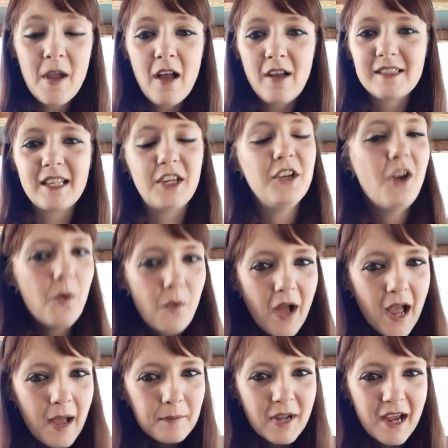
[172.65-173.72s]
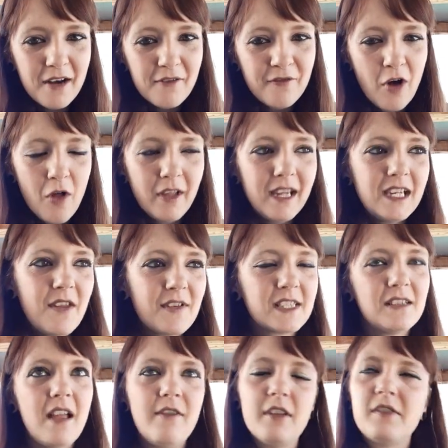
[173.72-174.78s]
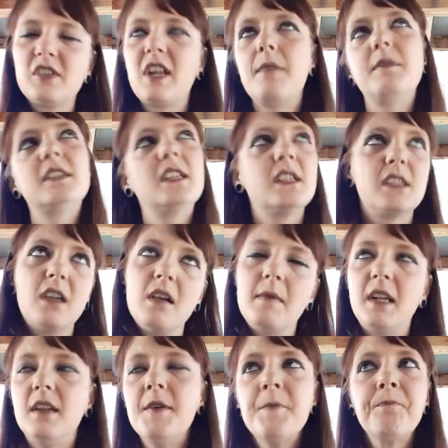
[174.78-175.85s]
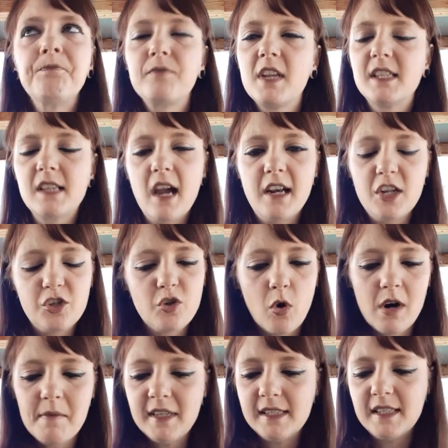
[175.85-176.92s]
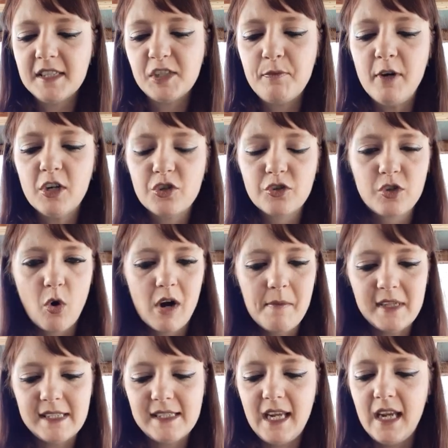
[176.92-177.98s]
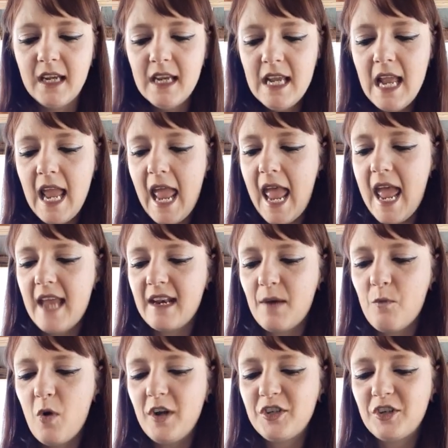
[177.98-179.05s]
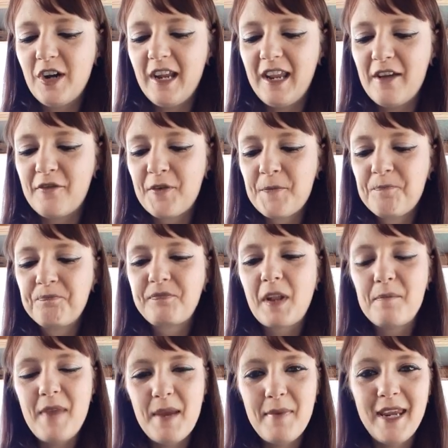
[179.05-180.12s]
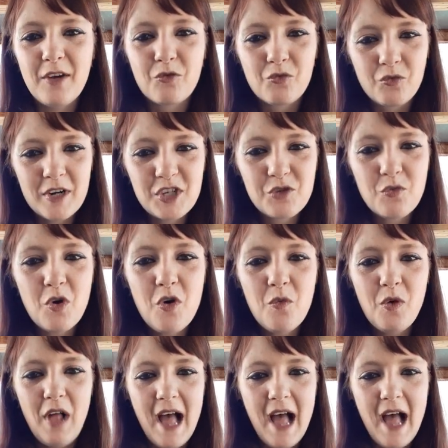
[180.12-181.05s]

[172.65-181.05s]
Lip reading: I was like, you know what, I'm kind of falling into this level of skepticism and this kind of dormancy, spiritual dormancy, and I'm wondering if maybe ritual will